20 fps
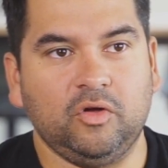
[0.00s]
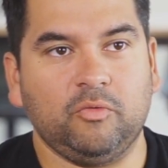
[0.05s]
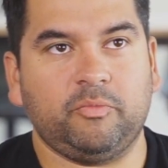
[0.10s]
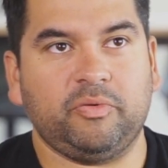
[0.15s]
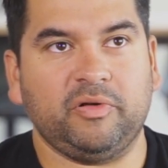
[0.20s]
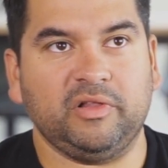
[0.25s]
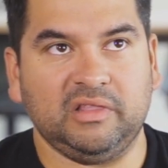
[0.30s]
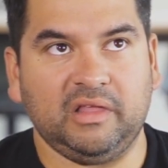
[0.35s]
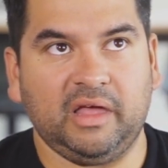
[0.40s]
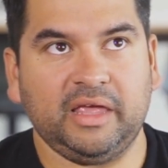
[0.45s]

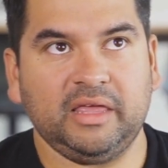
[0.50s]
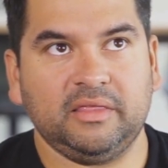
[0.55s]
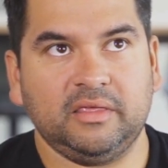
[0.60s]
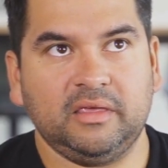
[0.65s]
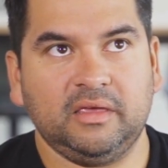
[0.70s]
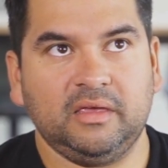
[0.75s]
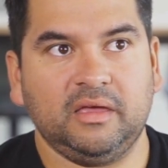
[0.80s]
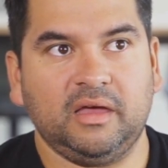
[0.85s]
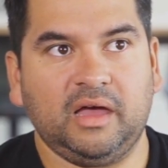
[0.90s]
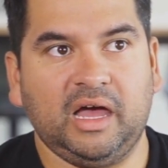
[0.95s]

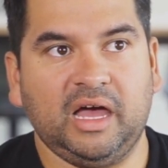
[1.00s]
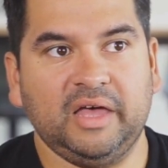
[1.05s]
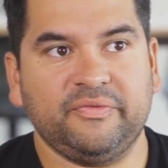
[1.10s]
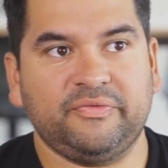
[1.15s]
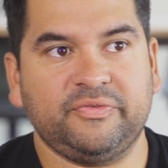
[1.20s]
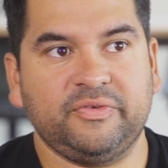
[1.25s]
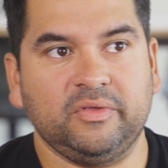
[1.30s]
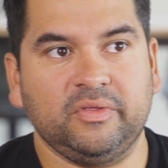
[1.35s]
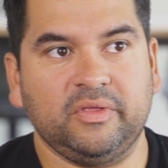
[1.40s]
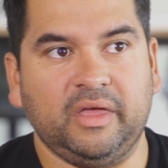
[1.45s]
politely, I
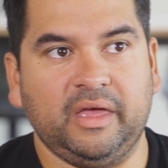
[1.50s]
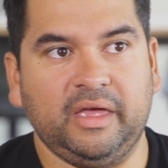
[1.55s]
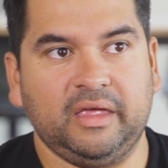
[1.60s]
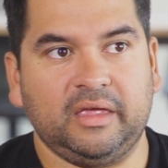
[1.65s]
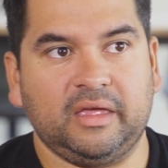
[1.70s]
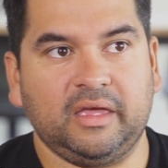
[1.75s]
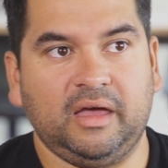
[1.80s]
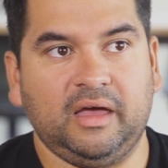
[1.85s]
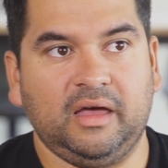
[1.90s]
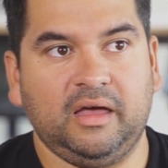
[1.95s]
feel
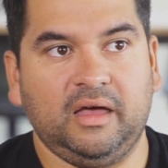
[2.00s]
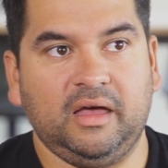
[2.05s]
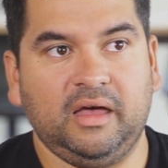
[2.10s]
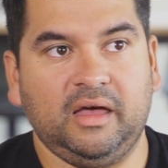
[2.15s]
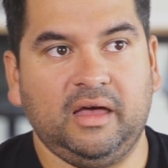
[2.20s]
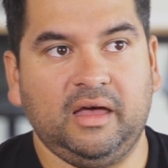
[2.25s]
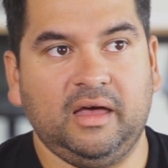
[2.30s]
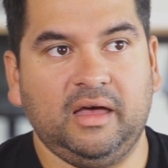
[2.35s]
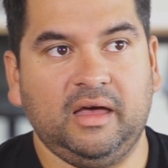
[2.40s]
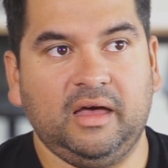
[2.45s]
like
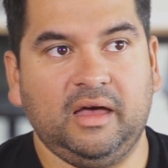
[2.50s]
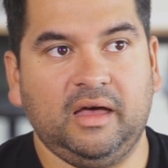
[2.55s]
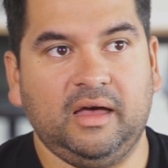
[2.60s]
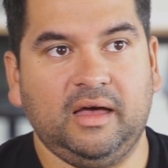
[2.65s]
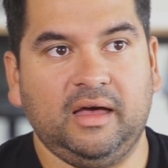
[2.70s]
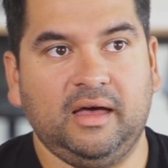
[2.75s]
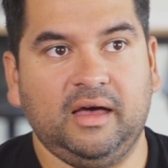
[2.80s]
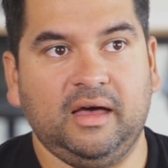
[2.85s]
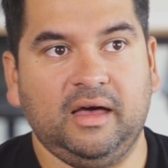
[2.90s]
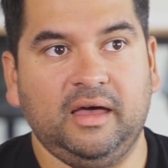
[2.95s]

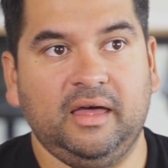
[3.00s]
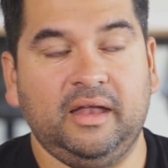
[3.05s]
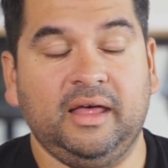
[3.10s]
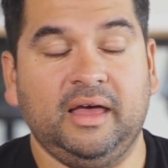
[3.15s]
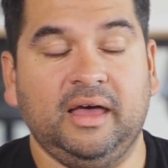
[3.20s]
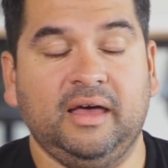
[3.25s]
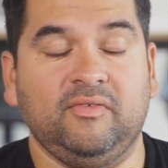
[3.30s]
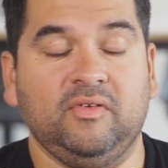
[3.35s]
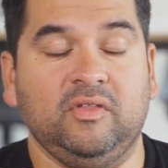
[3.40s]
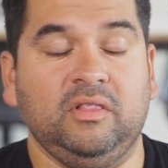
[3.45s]
I'd
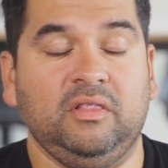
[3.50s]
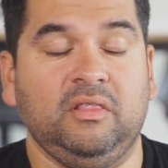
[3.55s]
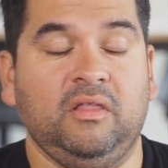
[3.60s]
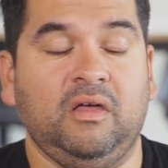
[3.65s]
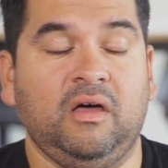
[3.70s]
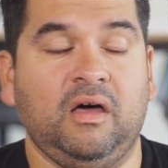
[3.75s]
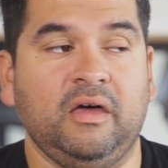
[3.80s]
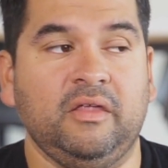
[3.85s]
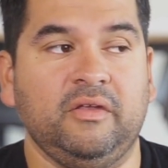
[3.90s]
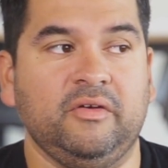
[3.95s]
have a
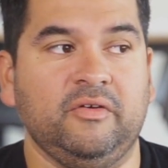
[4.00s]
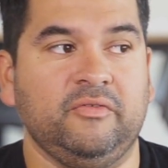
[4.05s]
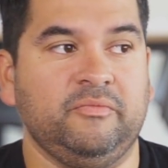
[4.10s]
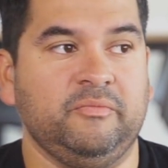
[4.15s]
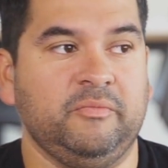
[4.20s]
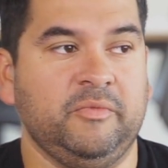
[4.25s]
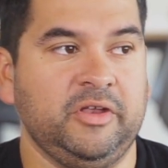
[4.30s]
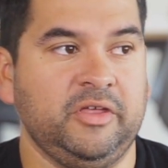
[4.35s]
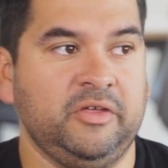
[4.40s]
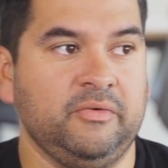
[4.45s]
lot of
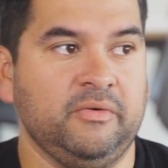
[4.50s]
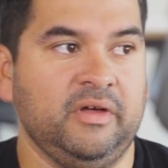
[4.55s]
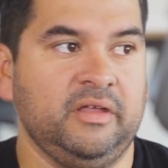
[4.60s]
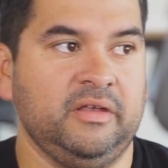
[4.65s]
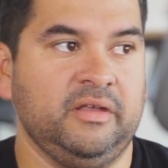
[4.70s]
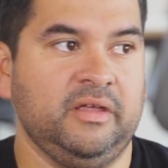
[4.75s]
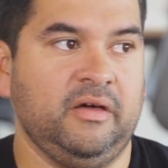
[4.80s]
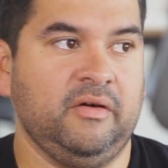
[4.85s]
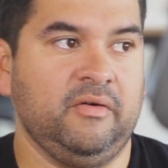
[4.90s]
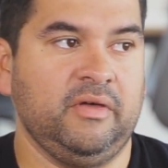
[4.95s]
money
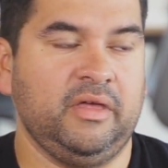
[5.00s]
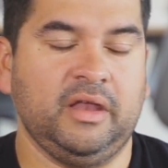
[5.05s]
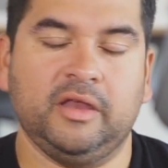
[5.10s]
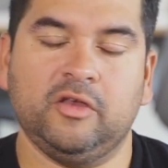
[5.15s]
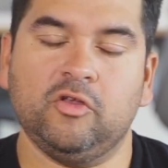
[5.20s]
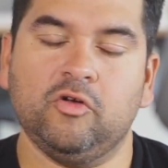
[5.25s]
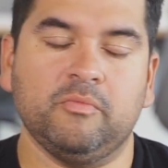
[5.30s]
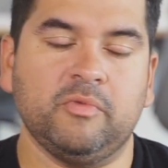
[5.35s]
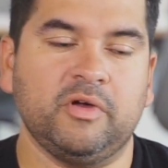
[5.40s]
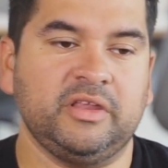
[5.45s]
right now. And
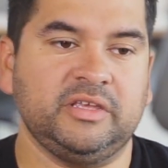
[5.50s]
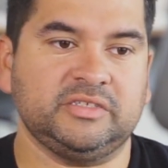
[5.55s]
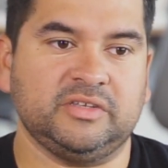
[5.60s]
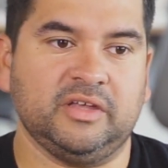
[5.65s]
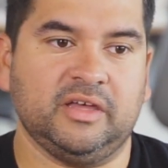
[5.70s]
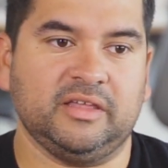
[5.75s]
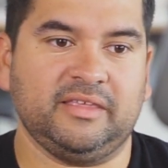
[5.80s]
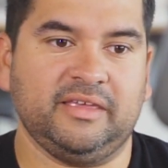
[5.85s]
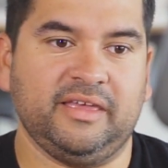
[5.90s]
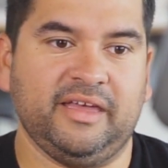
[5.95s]
I know money's
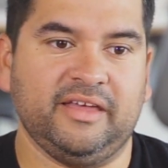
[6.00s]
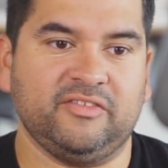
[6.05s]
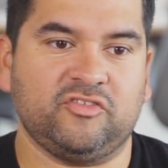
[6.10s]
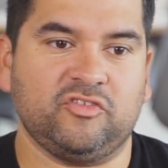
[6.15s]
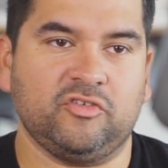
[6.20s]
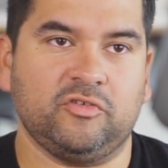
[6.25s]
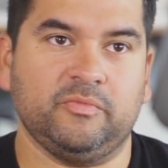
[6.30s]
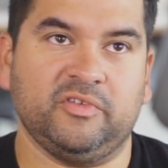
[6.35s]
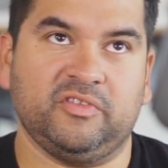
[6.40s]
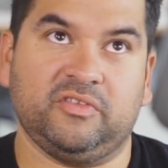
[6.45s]
not the
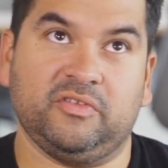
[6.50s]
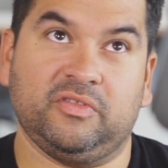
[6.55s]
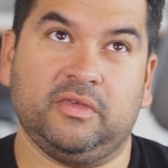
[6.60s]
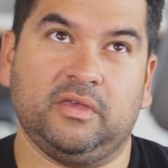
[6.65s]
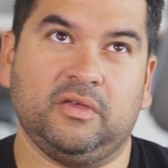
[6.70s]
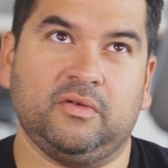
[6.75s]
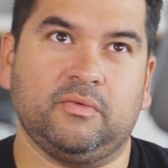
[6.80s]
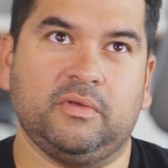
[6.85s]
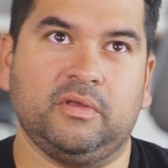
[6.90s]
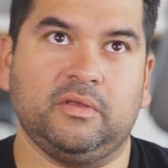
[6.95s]
answer, but to
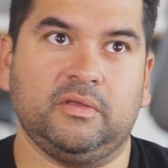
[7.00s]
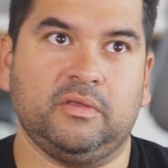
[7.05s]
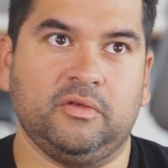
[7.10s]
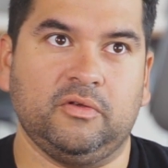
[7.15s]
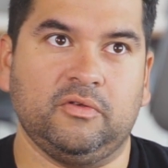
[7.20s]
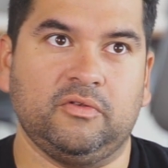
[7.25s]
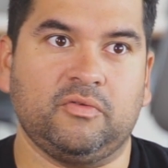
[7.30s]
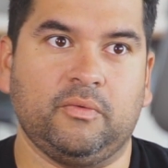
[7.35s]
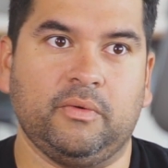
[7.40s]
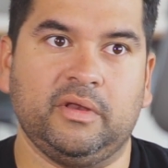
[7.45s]
think when
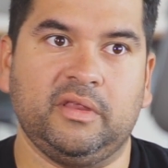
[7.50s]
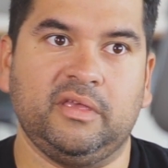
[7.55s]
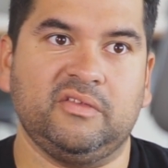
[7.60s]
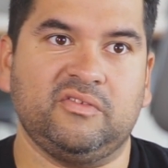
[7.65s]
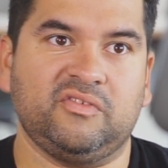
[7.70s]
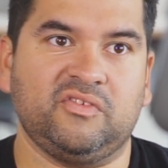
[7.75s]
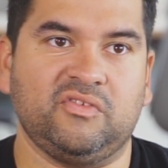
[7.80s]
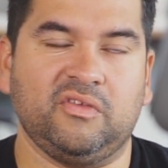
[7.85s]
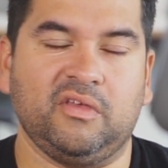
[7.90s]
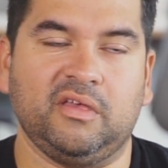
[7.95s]
you're 20,
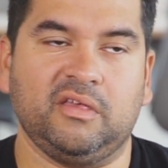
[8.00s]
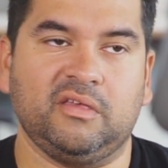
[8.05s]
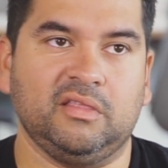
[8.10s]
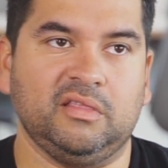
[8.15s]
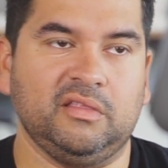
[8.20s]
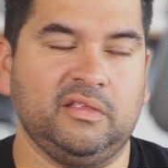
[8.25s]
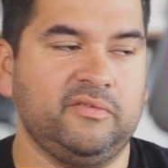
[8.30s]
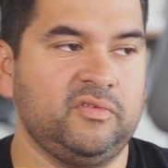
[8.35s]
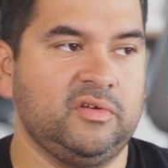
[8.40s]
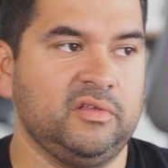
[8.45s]
it's just
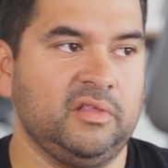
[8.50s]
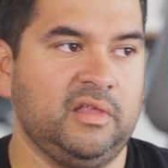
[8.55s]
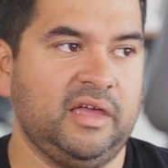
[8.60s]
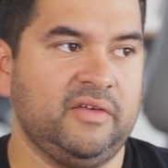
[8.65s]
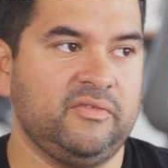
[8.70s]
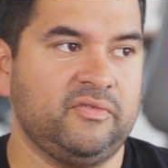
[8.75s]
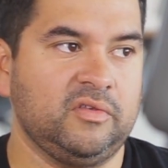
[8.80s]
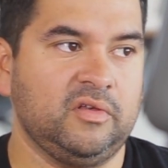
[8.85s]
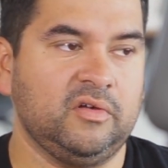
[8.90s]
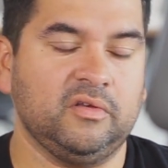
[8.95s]
live your
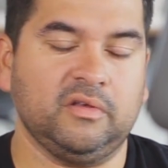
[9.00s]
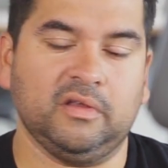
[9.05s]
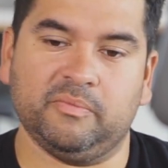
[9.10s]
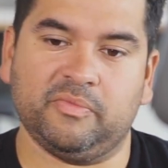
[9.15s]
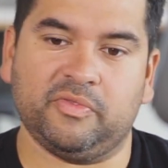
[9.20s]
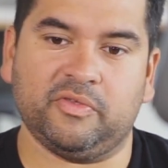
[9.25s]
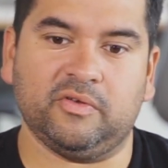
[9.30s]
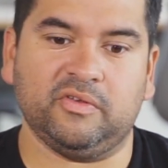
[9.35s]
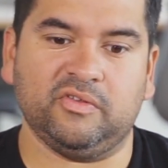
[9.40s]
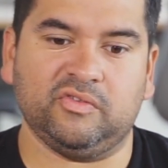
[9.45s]
life, and
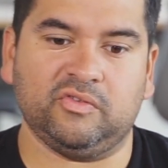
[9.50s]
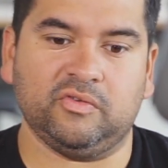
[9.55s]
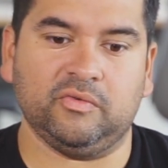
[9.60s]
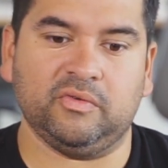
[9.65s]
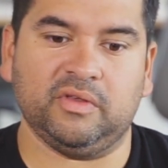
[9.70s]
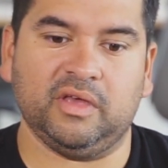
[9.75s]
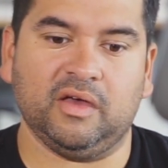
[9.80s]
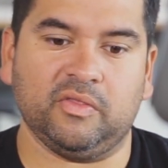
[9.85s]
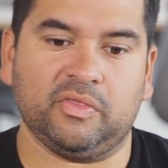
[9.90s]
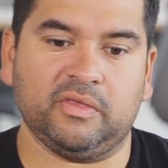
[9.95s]
I'm
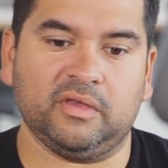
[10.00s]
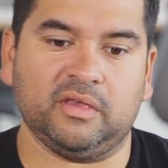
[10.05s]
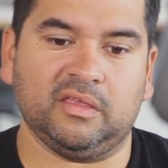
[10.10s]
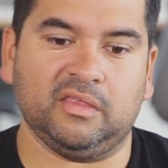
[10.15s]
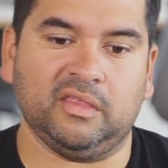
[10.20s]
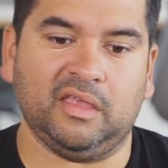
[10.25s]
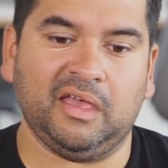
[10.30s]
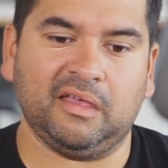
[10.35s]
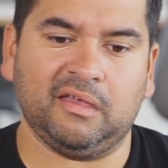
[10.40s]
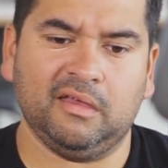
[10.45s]
32 now,
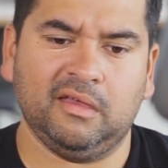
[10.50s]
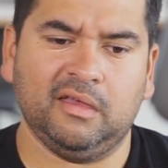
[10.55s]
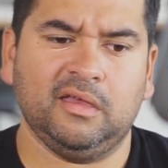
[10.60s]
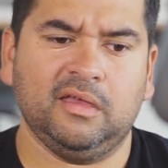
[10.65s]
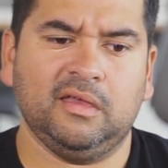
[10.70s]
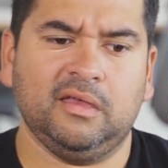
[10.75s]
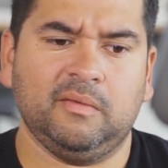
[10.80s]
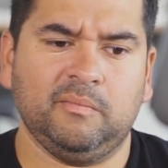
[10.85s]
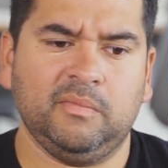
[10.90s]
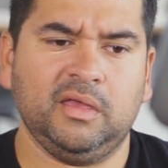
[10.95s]
thinking
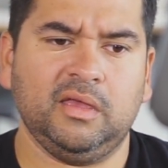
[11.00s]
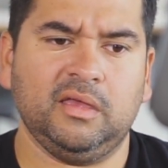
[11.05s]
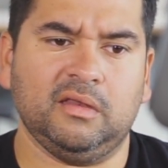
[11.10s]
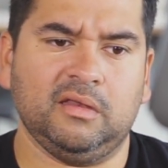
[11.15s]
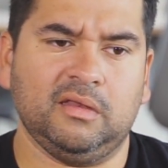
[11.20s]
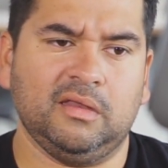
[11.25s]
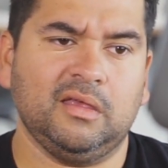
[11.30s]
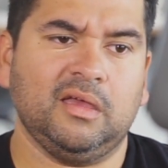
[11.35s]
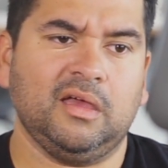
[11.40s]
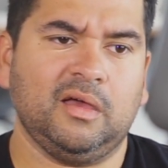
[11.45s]

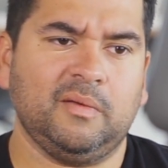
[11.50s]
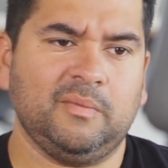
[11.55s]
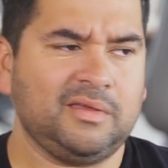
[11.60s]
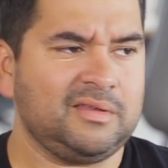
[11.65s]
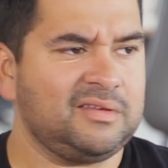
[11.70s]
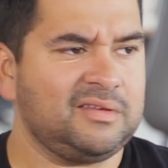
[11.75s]
man, how am I